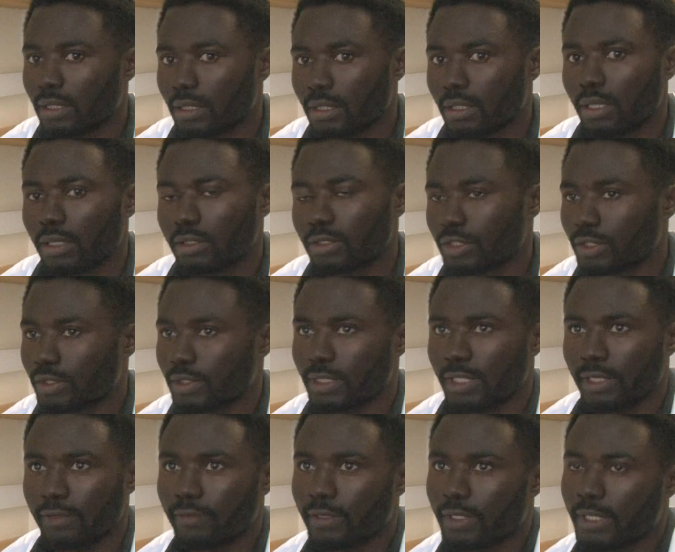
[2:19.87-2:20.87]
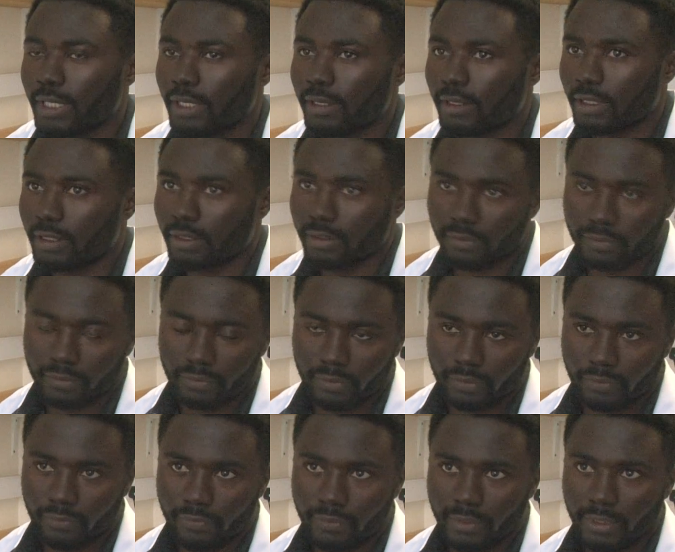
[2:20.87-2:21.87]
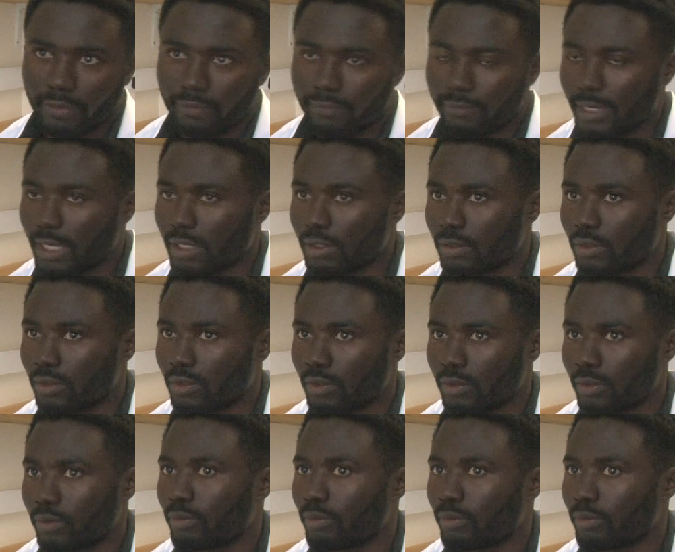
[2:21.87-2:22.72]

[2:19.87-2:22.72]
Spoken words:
not just leaving their field fallow,